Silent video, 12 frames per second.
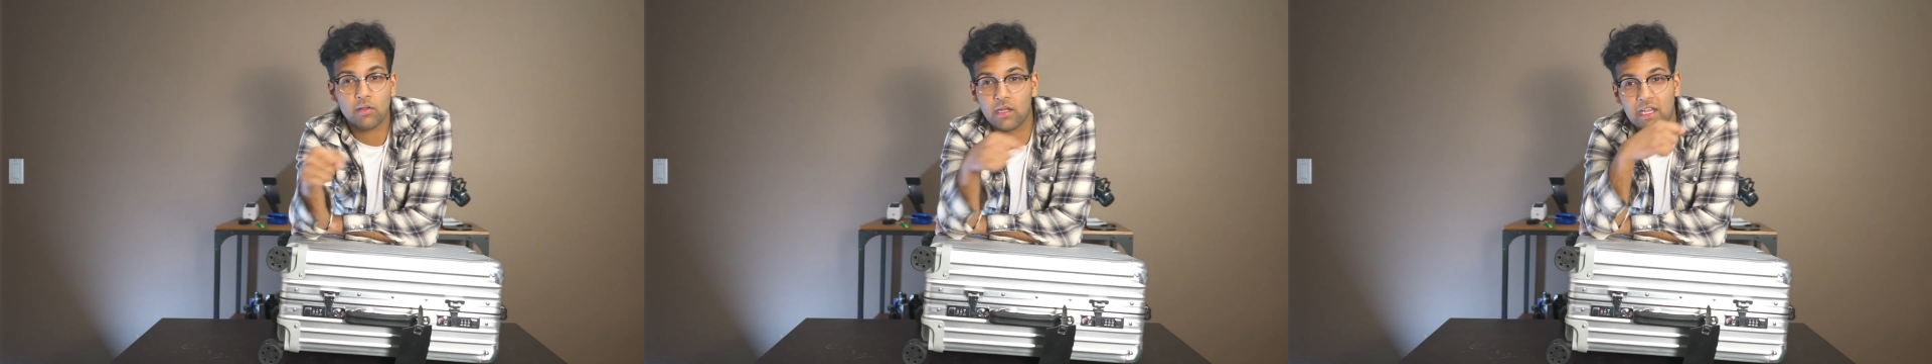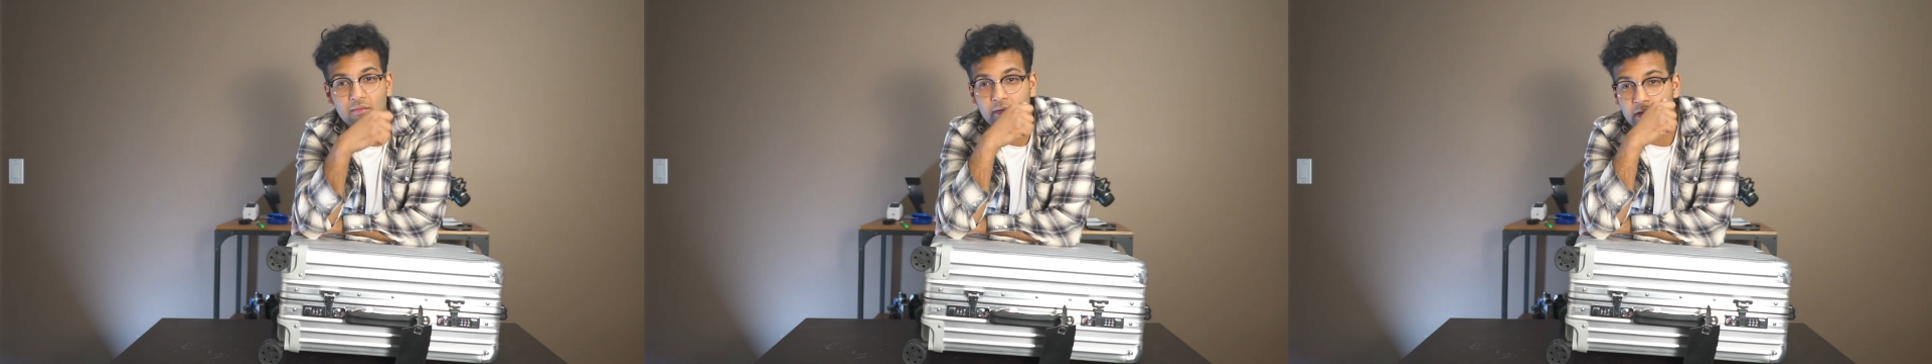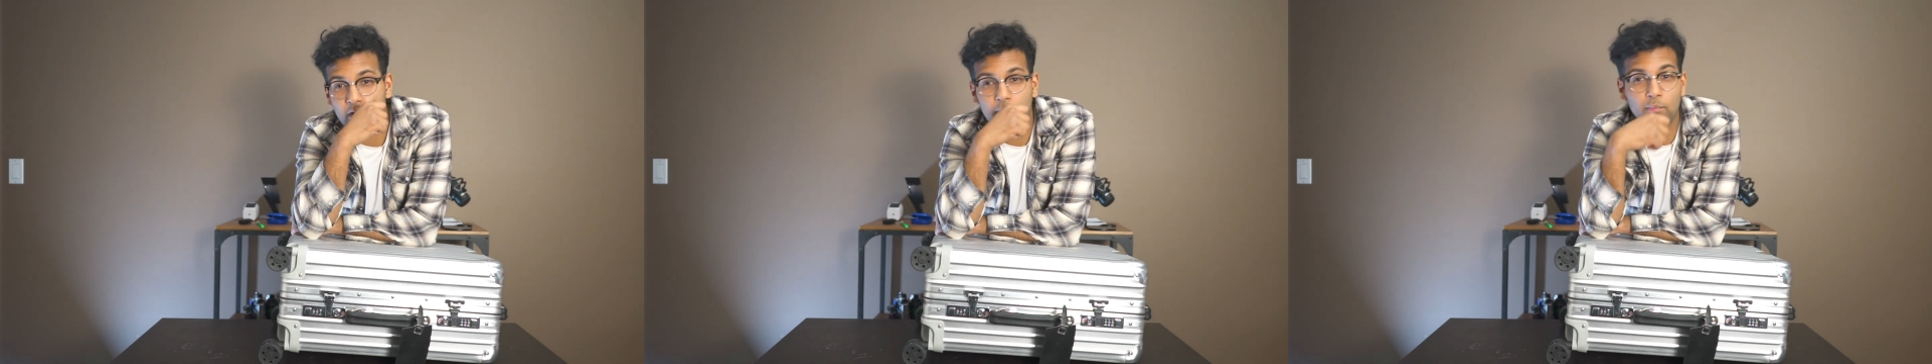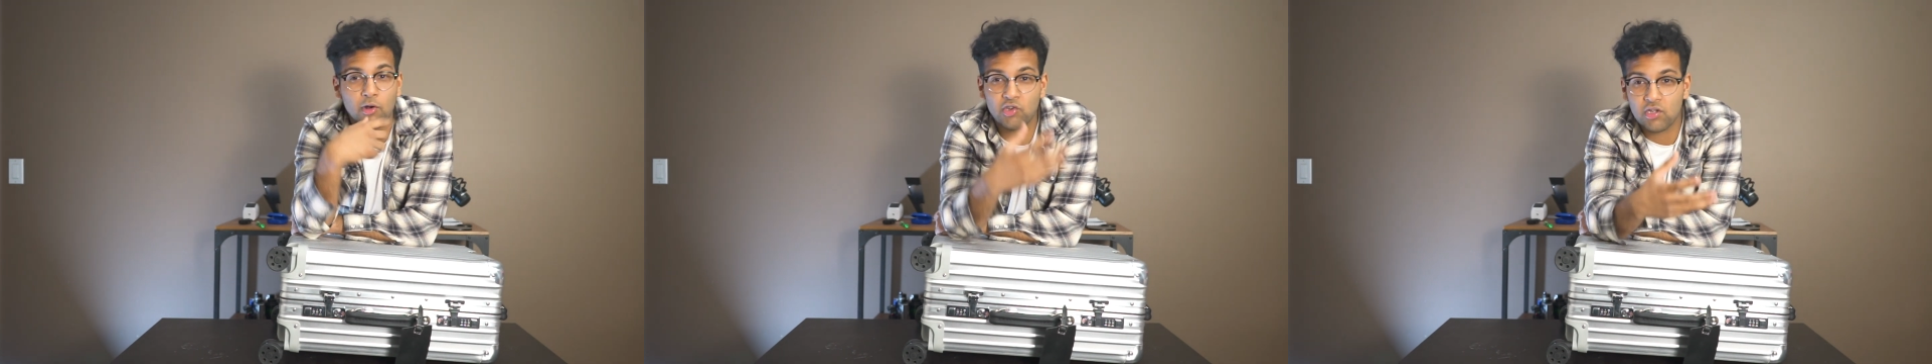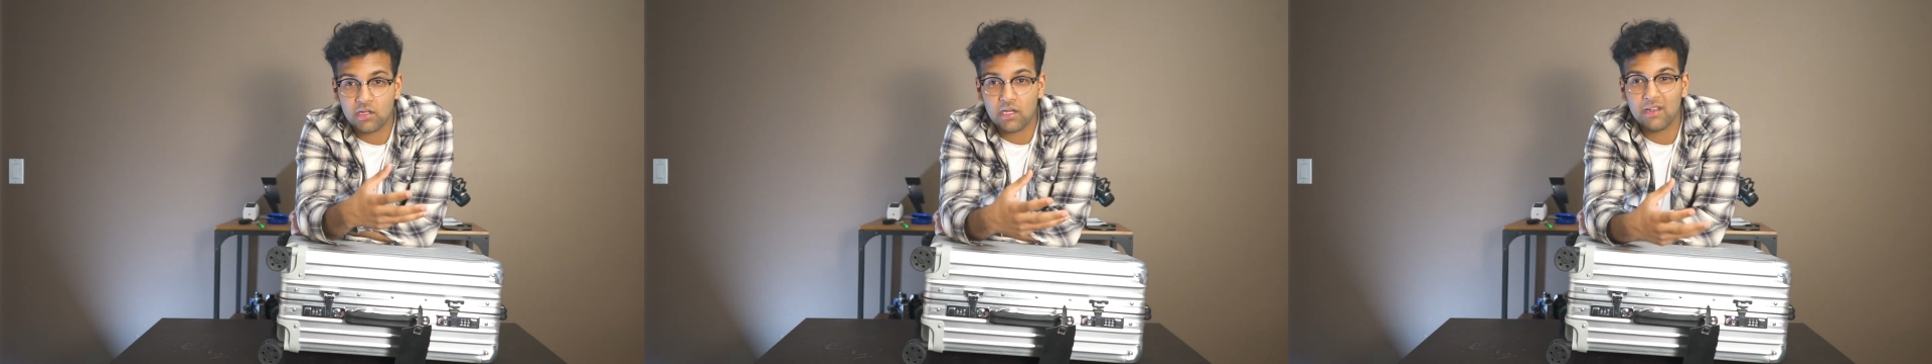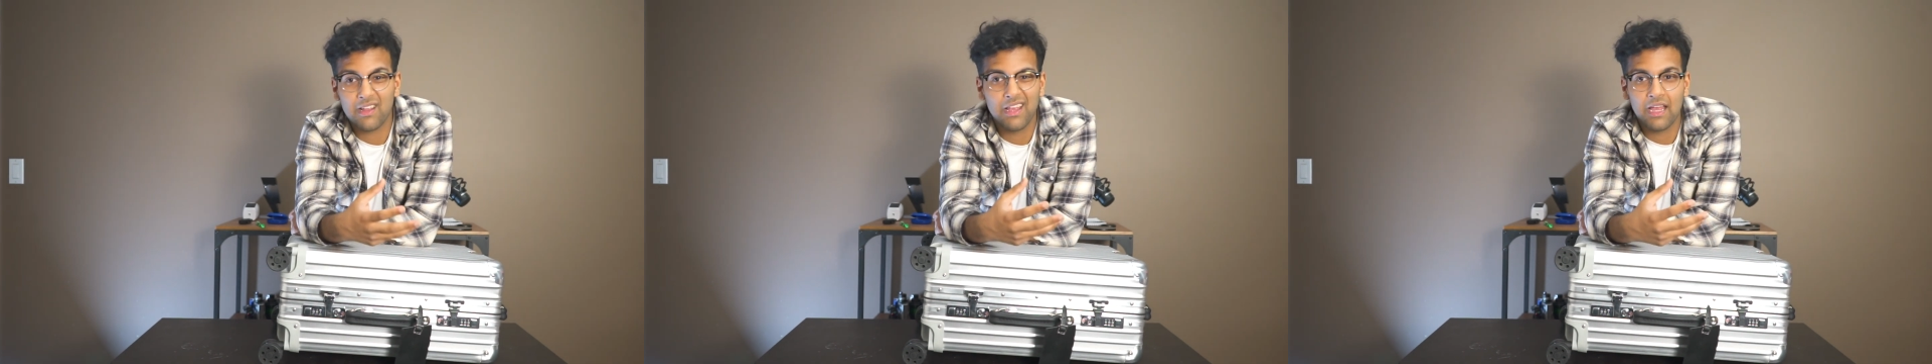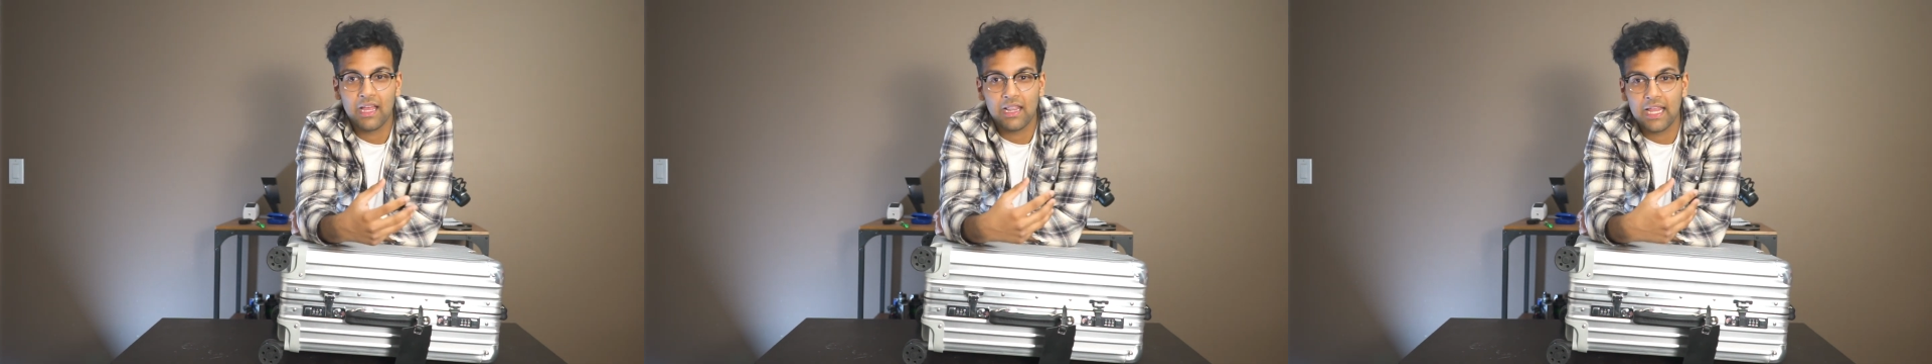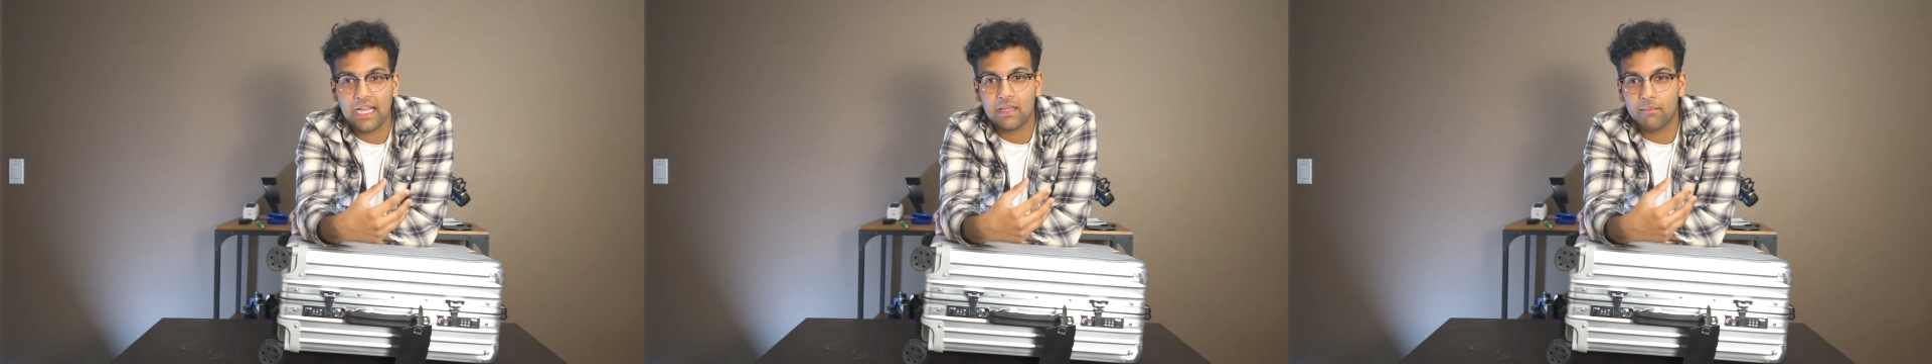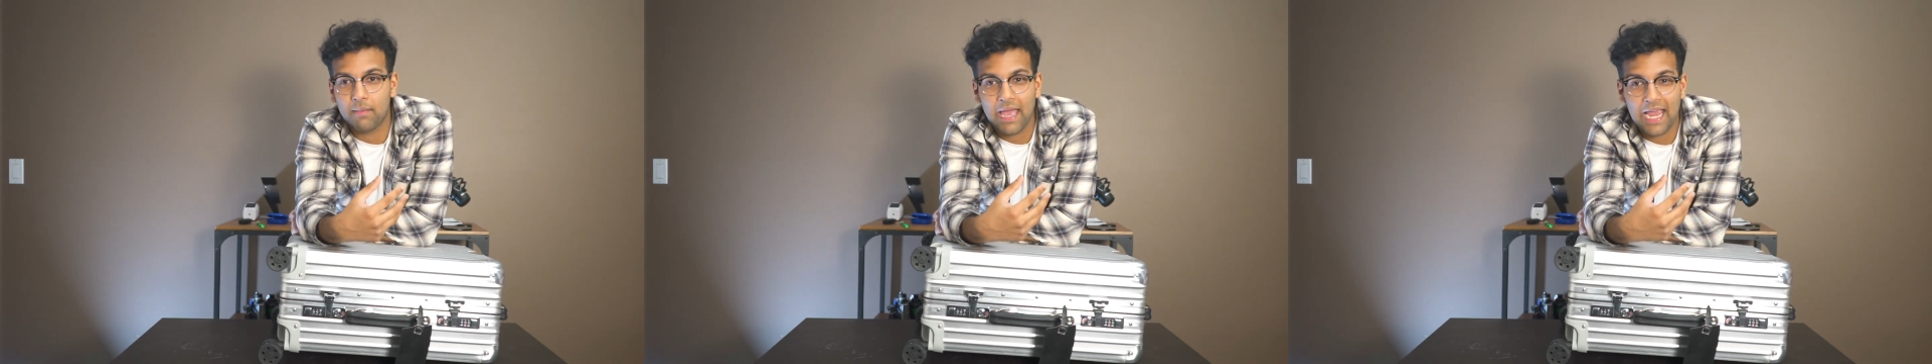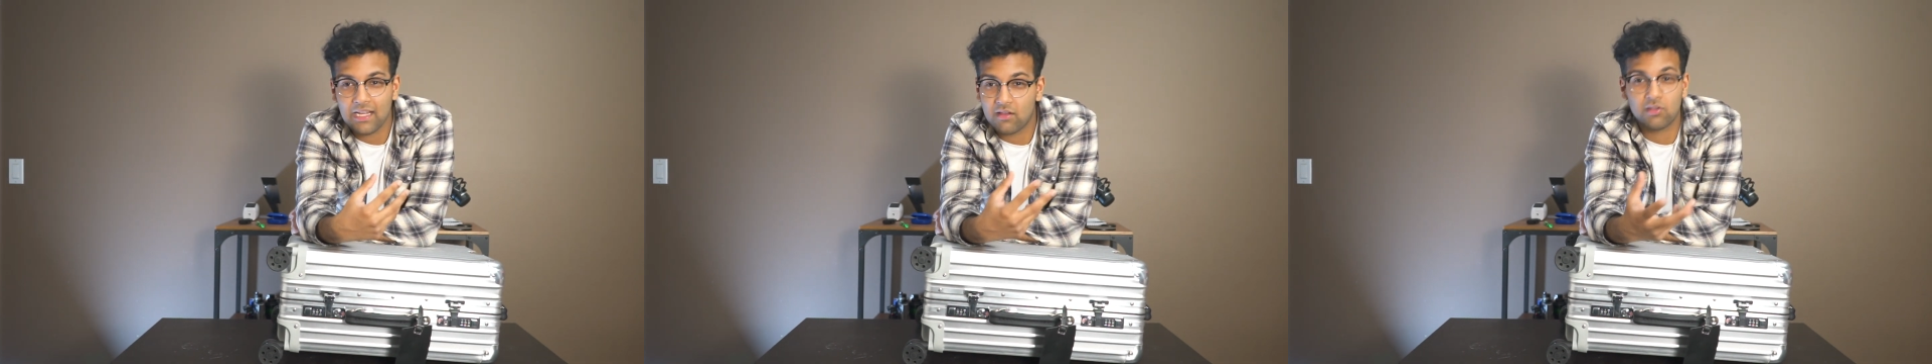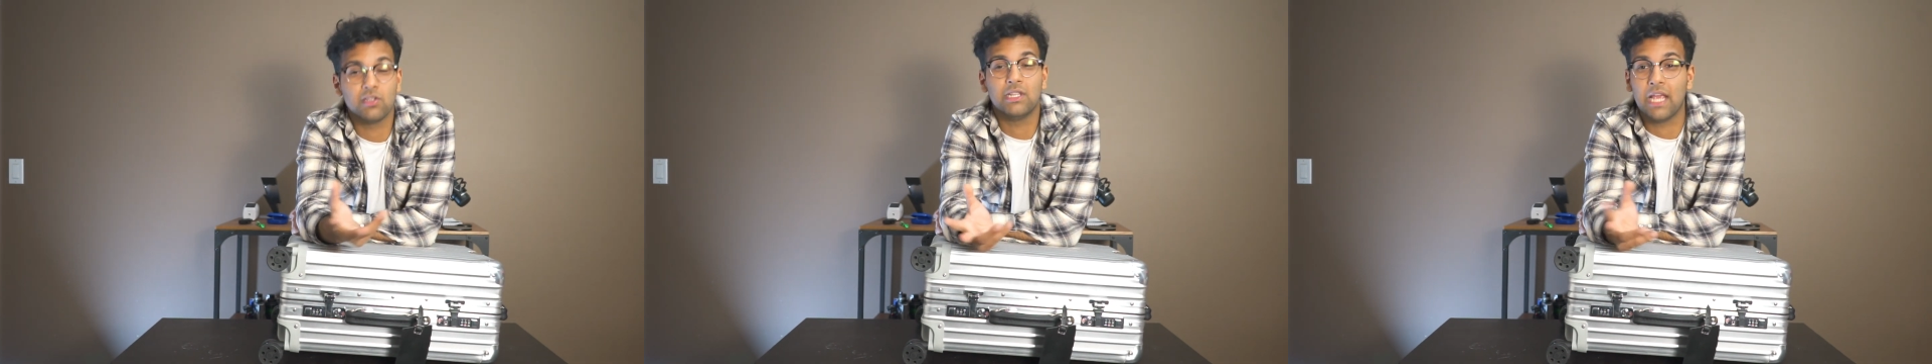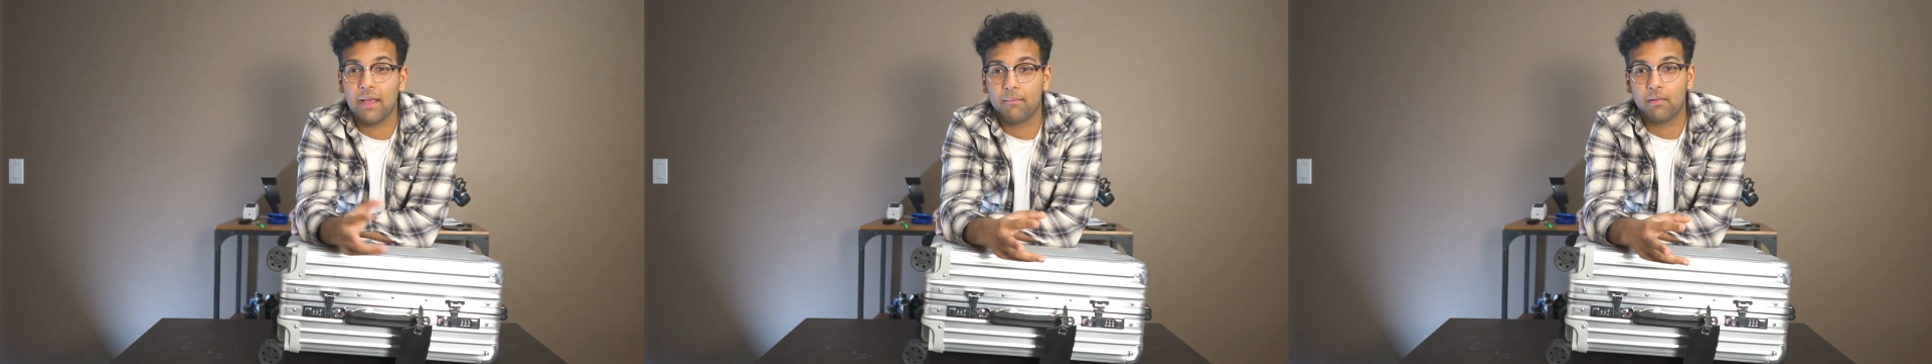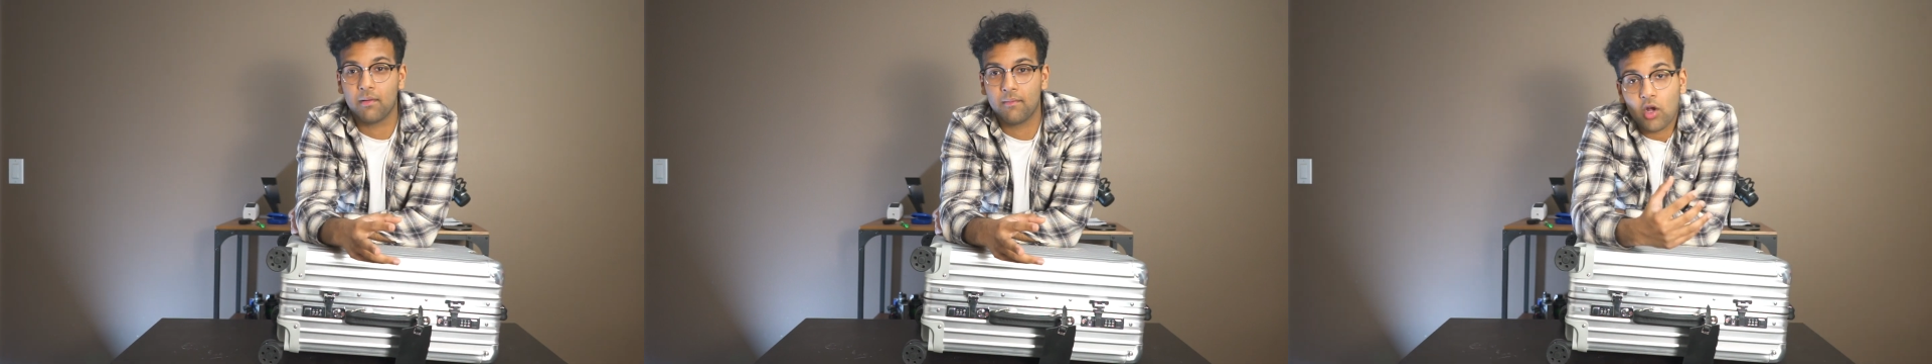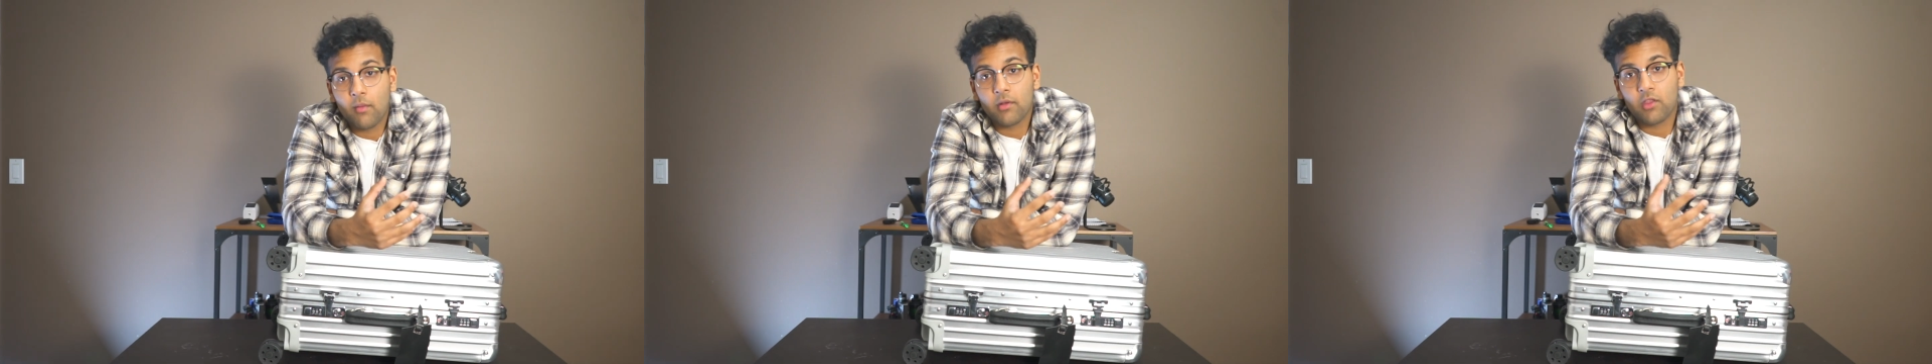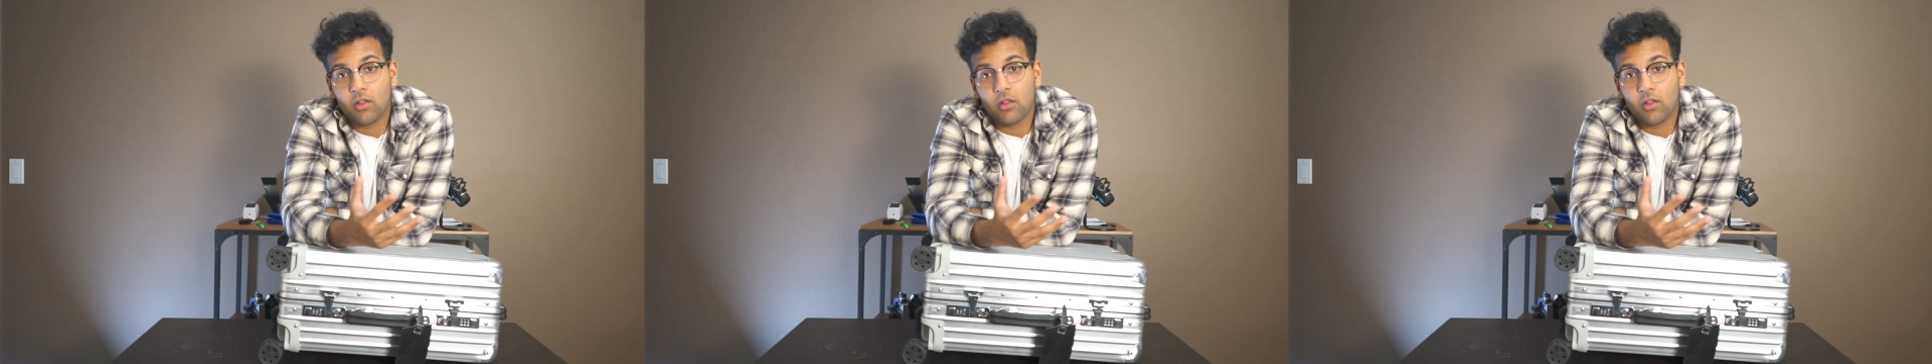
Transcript: Like, even if someone pushes it, like, the bag doesn't tip. Talk about the